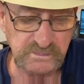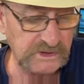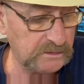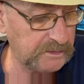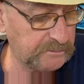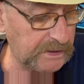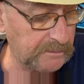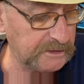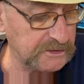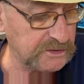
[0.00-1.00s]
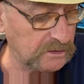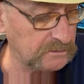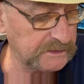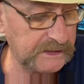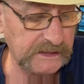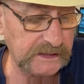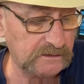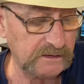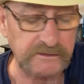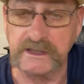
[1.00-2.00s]
Gonna be probably a short one today. I
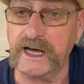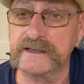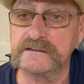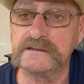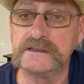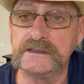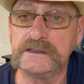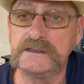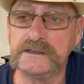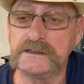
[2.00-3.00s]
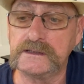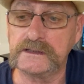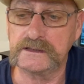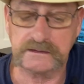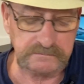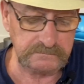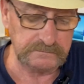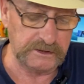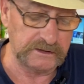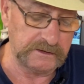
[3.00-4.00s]
don't have a lot,
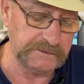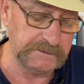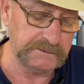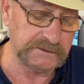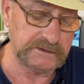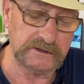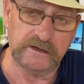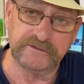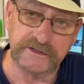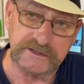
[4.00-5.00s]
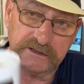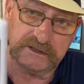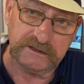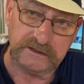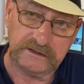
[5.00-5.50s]
but I do officially.